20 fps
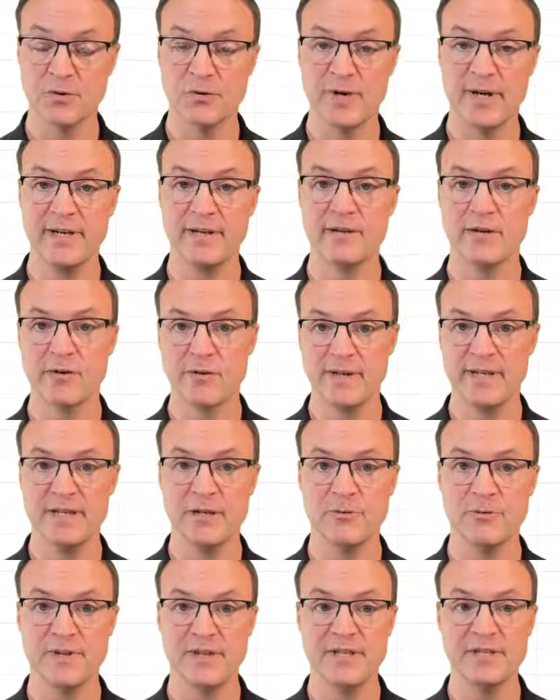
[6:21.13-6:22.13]
So greater
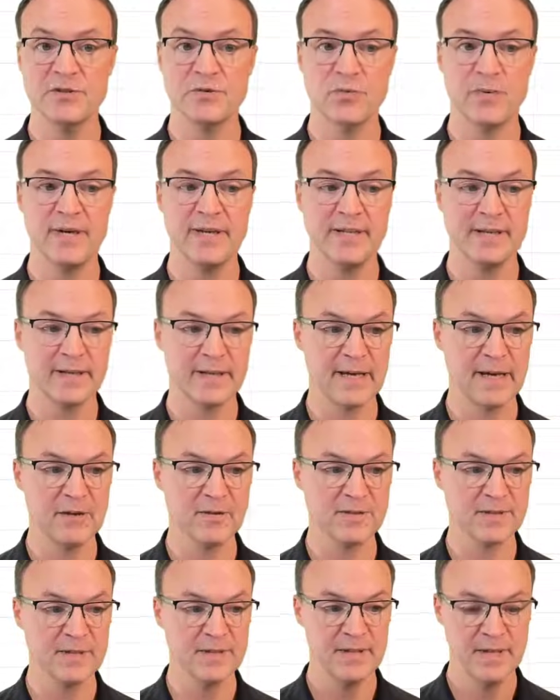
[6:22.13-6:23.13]
or equal than twenty
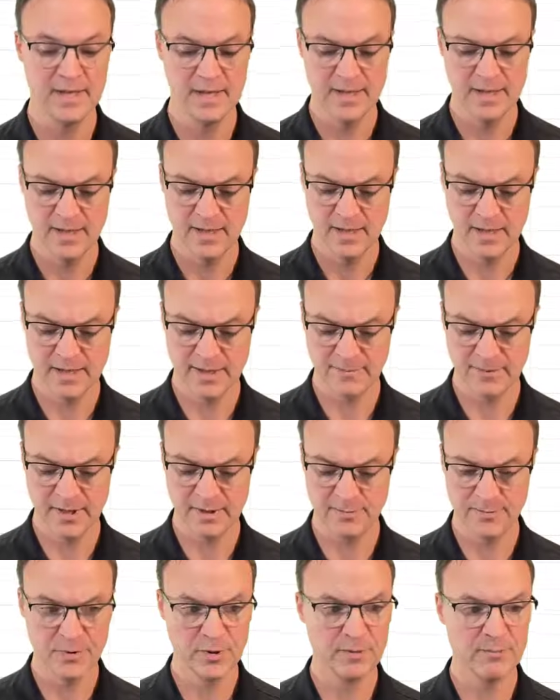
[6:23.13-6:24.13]
thousand.
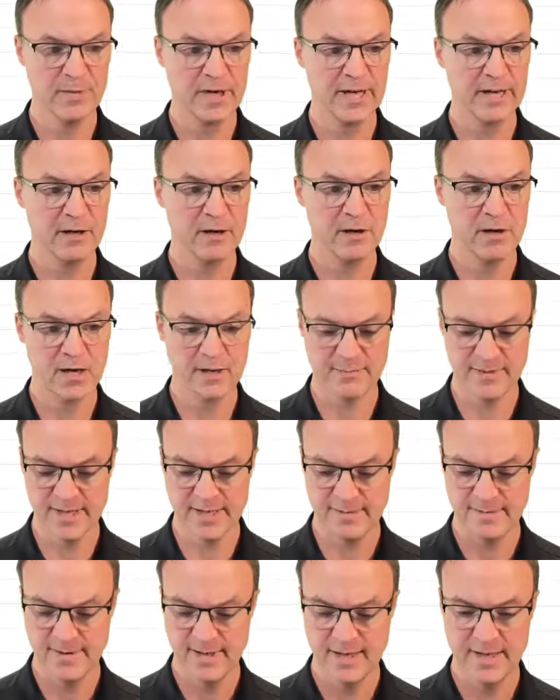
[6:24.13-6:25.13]
I'm going to put my
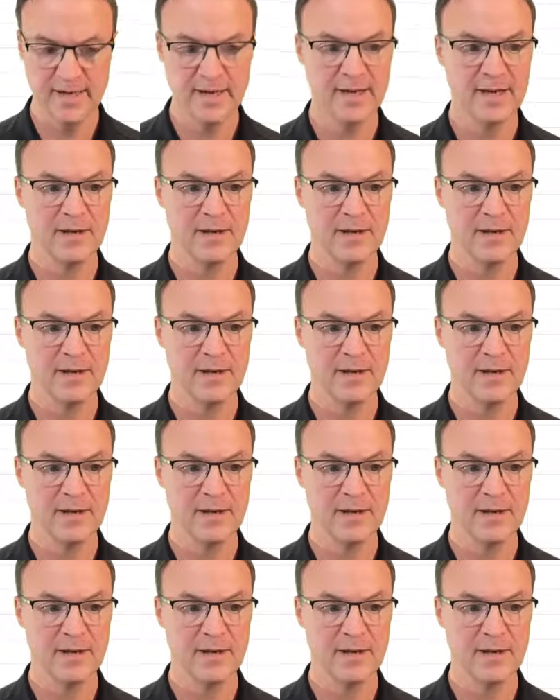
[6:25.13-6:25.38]
comma,